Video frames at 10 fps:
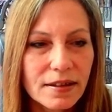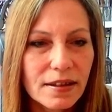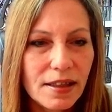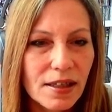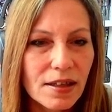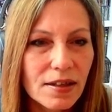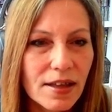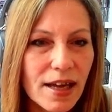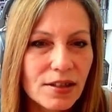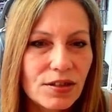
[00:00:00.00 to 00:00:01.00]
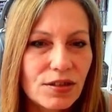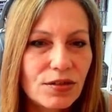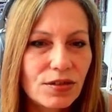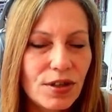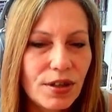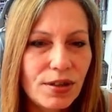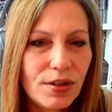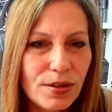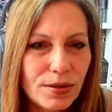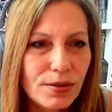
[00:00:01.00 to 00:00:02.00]
look at that
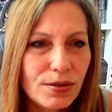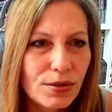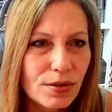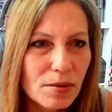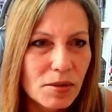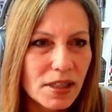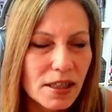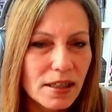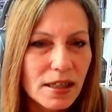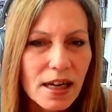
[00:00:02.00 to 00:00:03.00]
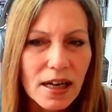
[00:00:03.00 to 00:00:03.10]
huge drum set.